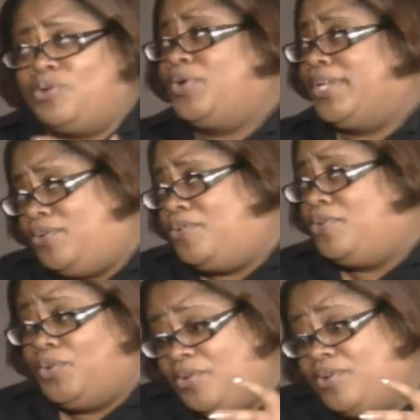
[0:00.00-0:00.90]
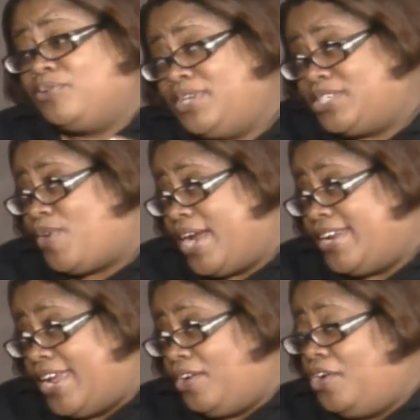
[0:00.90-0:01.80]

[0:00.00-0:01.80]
are really going, we're going through this right now.